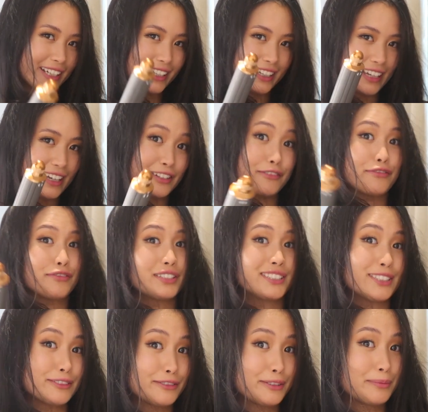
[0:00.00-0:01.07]
again in
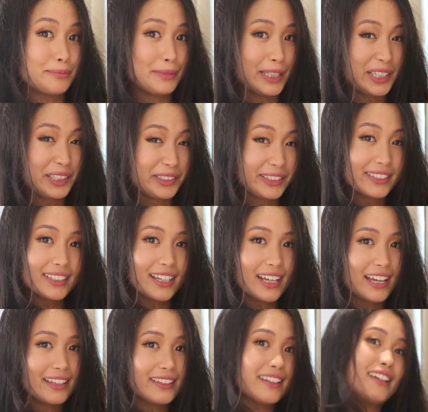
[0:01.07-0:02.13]
front of a mirror
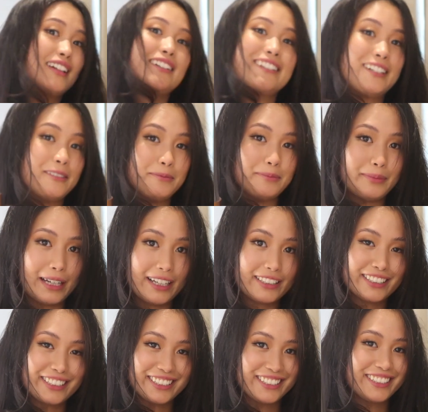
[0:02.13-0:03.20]
and then I'll come
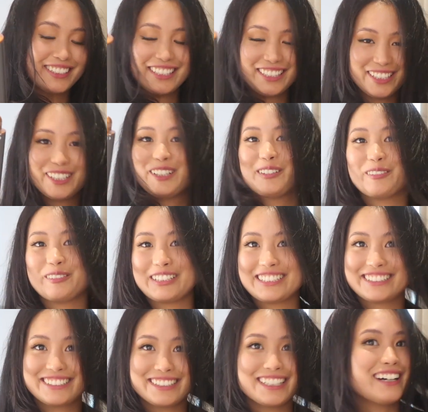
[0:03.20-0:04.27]
back
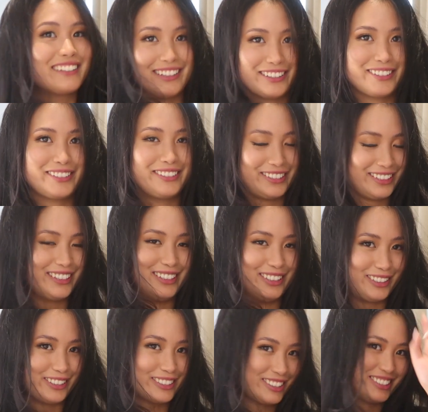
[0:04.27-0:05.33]
with another
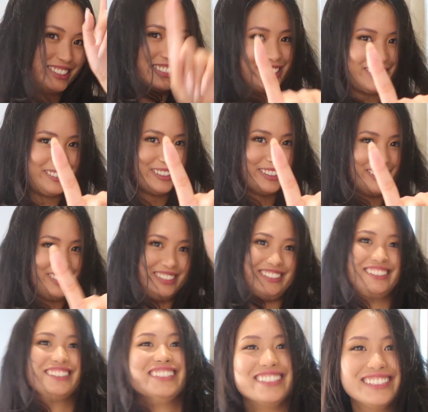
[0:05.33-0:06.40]
look. So hold
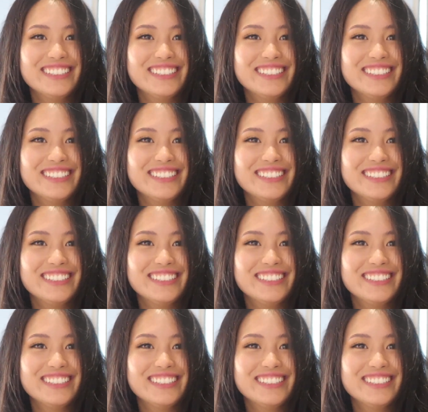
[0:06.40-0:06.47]
on.